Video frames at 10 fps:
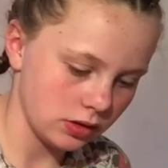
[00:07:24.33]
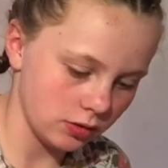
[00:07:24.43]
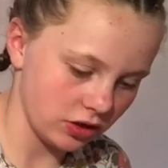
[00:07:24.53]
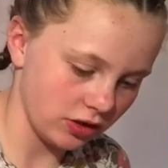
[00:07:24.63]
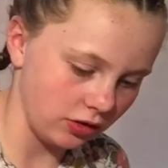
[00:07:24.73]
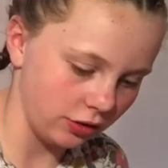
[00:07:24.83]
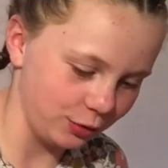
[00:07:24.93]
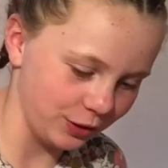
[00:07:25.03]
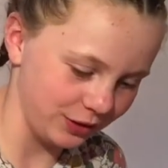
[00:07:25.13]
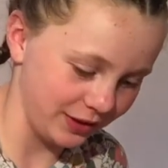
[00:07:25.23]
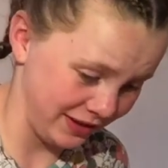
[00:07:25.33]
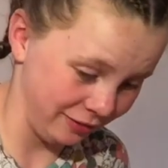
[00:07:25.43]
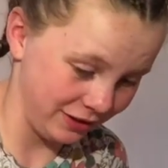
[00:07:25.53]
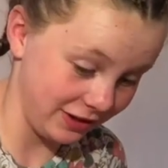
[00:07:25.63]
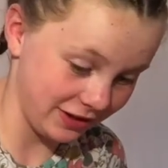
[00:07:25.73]
I'm just going to, oh wow, this is so
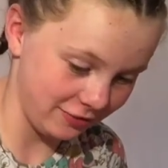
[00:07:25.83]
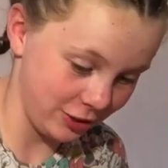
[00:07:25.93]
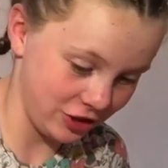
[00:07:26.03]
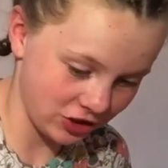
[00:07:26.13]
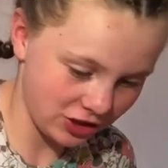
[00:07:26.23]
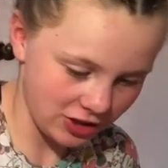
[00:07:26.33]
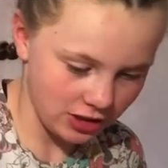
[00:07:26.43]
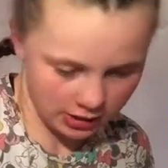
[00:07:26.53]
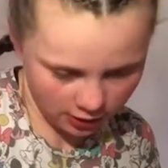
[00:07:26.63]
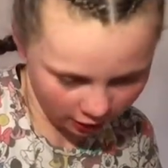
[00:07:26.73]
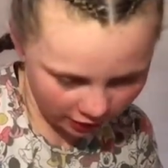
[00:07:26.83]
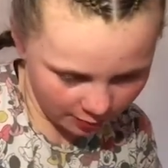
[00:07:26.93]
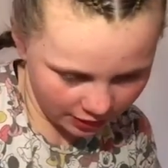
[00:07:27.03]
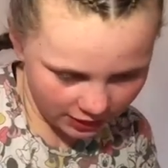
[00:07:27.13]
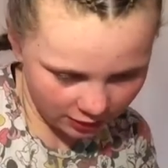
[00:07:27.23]
pretty guys. I wish I could get a
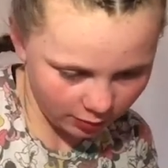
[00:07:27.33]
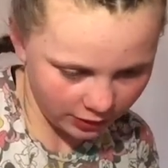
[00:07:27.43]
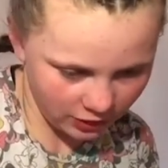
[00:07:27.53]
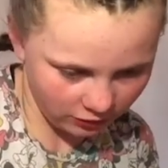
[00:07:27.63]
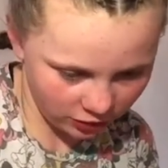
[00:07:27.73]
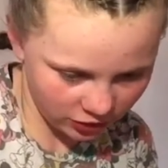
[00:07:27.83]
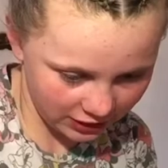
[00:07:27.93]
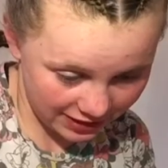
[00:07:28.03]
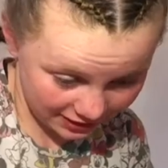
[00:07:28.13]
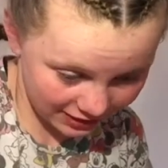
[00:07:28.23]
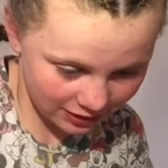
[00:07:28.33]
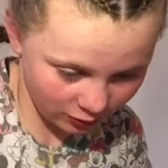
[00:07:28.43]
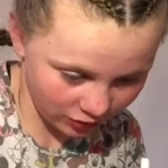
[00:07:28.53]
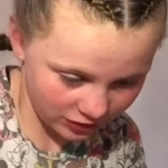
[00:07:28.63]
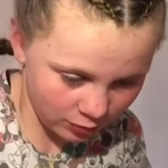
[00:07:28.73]
better angle, but I unfortunately can't,
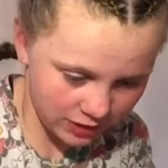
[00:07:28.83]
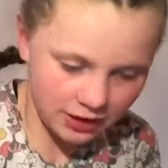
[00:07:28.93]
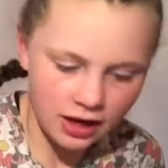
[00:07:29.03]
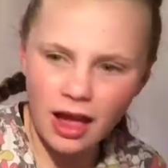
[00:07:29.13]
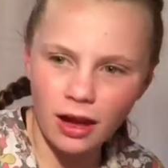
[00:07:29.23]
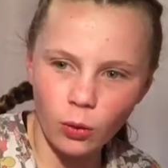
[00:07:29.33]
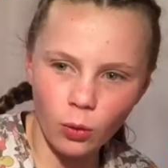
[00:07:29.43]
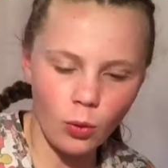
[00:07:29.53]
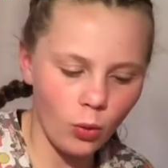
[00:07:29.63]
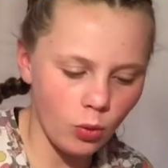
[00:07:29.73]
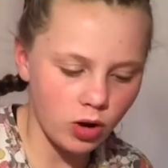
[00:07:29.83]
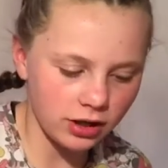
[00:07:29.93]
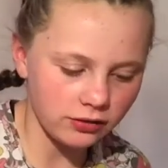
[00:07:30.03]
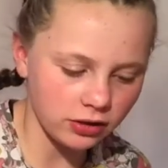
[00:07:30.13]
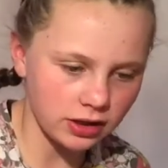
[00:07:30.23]
which is super sad. It
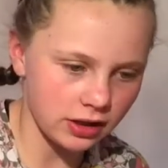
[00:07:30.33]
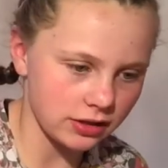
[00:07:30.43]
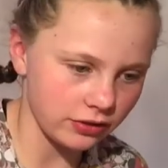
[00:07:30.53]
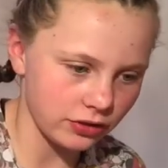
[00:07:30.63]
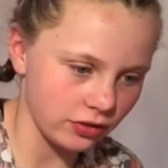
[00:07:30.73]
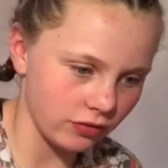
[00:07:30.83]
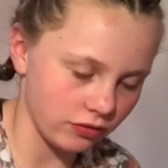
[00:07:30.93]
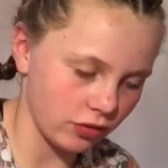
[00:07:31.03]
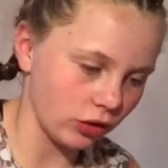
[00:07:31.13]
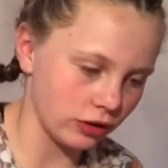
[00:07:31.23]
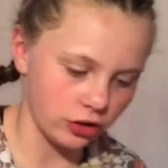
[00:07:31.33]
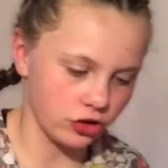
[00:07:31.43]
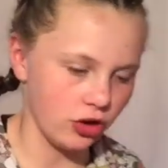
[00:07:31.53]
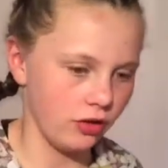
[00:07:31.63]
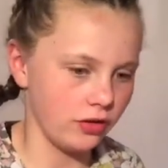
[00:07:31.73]
kind of looks like a different colour
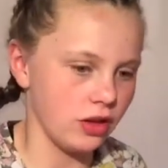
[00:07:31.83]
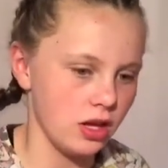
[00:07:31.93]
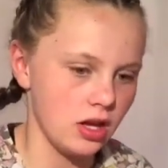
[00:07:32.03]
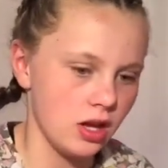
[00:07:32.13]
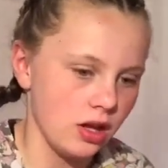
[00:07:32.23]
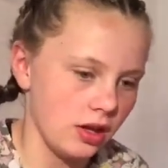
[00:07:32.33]
version of the